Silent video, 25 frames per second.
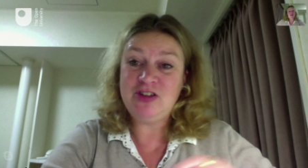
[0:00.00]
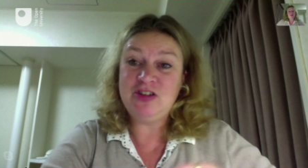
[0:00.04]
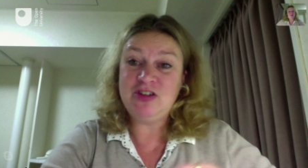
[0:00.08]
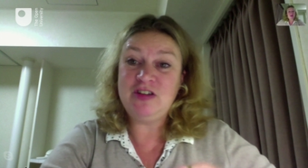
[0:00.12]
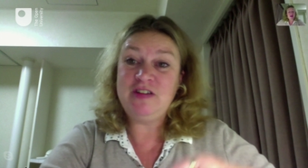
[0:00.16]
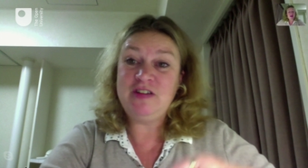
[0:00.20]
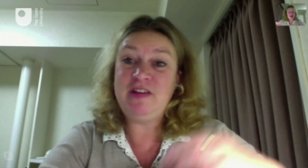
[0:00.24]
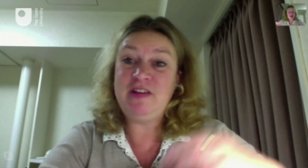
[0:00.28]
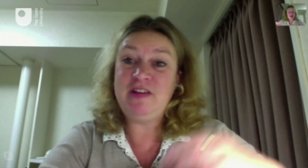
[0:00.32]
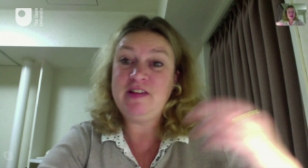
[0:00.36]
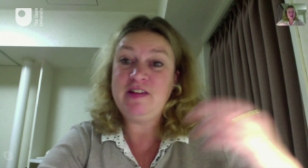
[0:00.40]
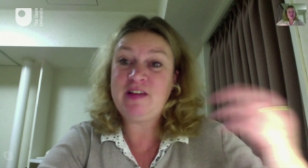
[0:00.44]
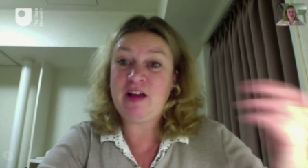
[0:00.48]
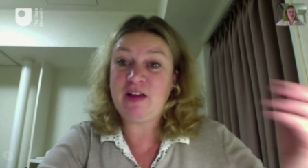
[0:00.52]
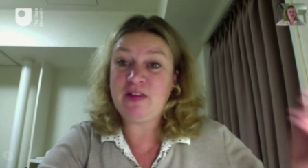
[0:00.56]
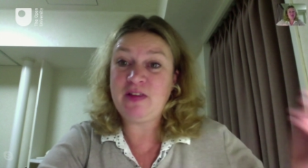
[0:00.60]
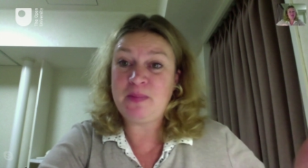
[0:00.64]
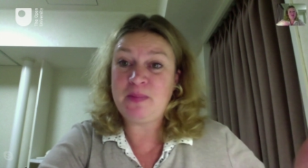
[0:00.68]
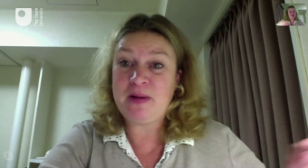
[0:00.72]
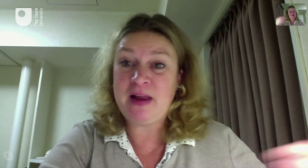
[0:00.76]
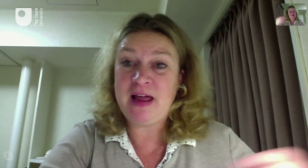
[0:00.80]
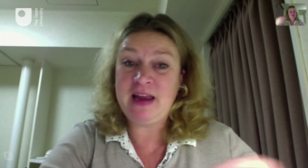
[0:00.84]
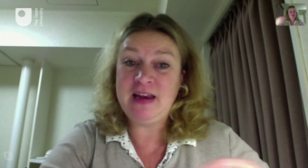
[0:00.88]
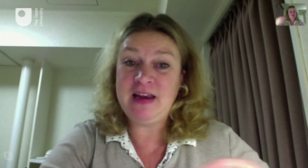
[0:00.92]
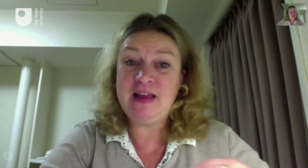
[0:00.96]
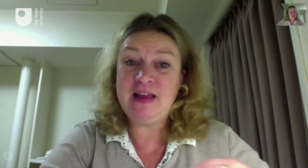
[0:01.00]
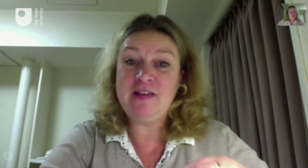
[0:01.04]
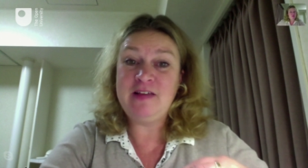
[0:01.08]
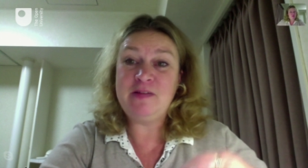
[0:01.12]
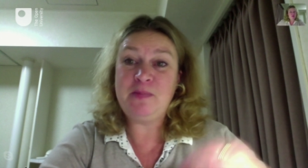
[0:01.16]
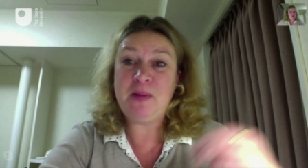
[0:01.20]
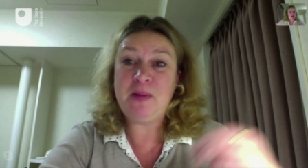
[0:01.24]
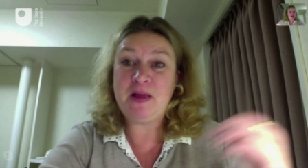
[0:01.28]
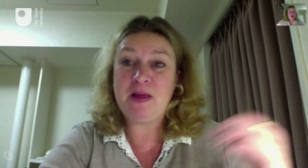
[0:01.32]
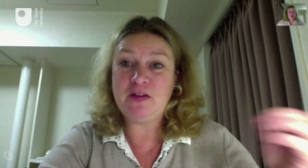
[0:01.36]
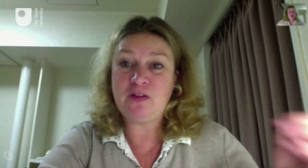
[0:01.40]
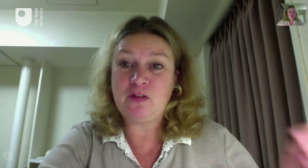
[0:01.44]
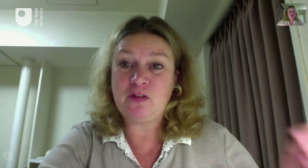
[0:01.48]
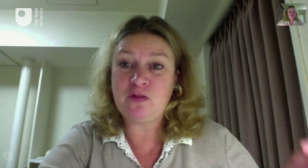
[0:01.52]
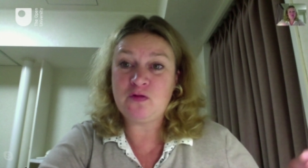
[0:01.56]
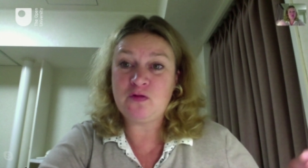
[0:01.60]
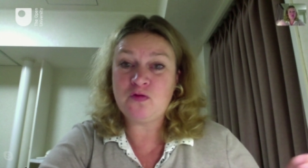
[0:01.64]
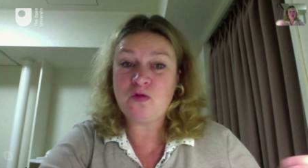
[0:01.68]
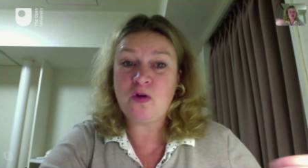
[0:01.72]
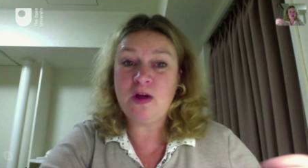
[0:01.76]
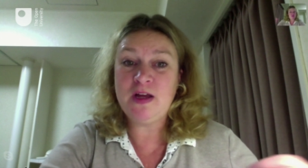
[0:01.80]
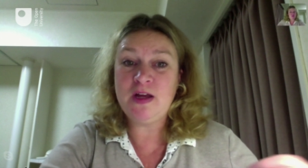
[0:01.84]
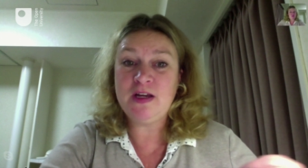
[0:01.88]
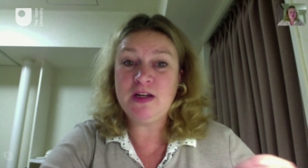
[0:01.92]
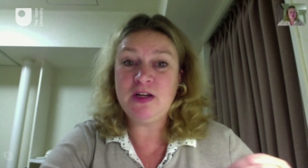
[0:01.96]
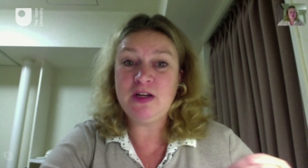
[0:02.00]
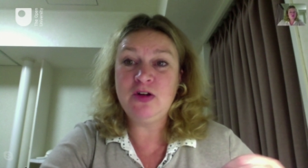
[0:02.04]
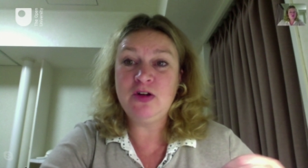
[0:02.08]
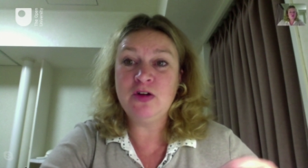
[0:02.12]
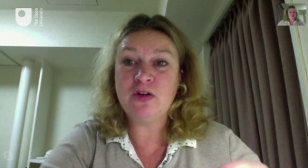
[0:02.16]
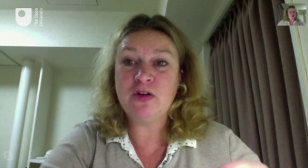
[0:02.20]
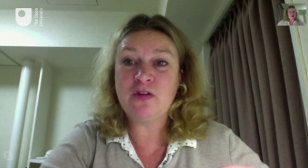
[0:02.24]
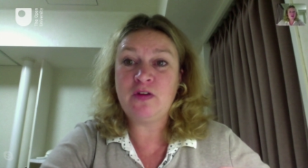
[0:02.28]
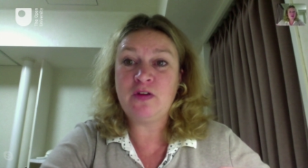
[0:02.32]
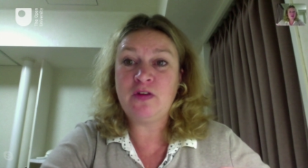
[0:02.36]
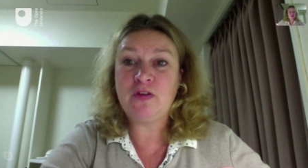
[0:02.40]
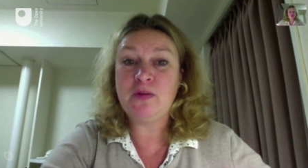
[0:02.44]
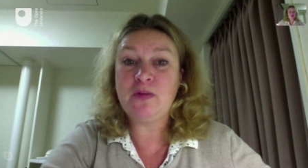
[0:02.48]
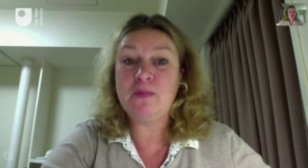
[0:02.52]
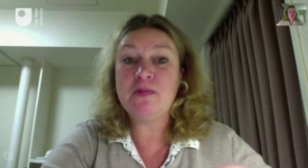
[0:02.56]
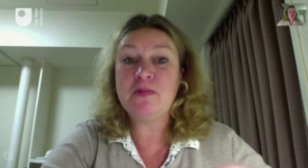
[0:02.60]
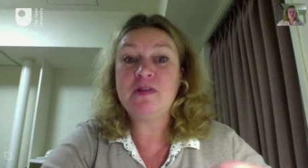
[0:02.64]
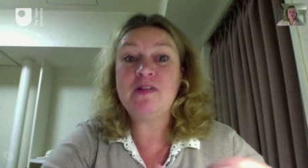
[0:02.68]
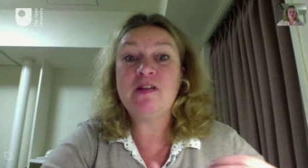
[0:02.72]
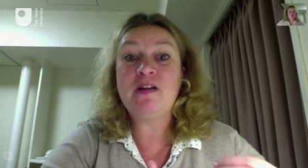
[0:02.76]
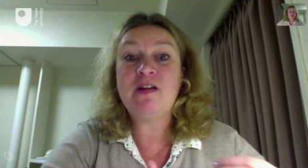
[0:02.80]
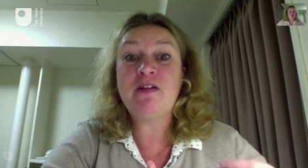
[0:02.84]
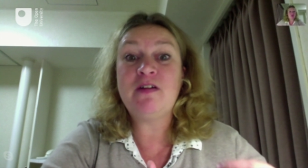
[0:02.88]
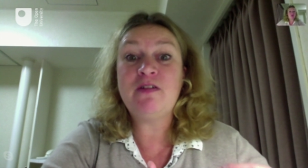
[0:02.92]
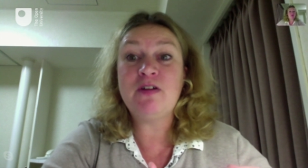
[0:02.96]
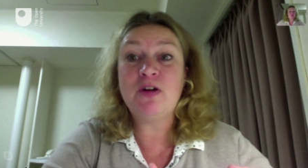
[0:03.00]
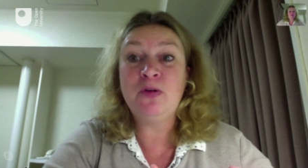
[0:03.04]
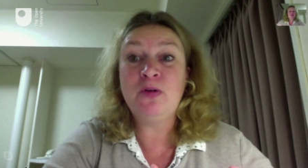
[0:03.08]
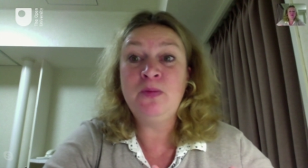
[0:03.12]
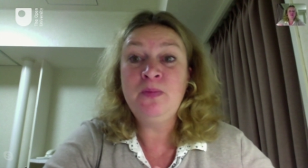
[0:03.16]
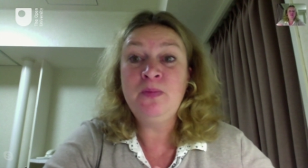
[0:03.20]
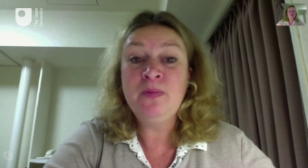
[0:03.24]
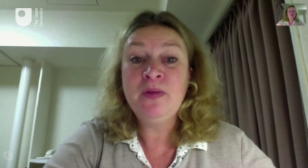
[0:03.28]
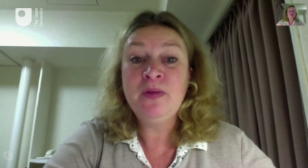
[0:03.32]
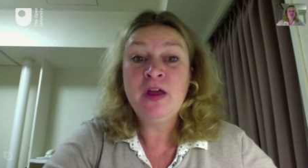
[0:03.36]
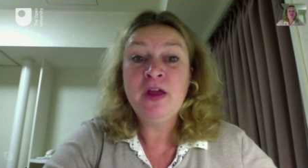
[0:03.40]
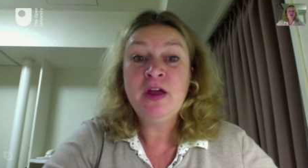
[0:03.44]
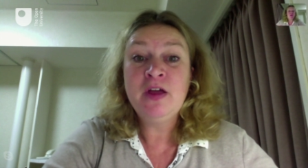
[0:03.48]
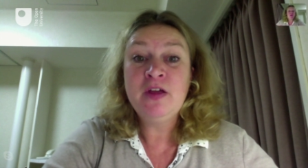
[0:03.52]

She sees how the planet is being destroyed and looks at the material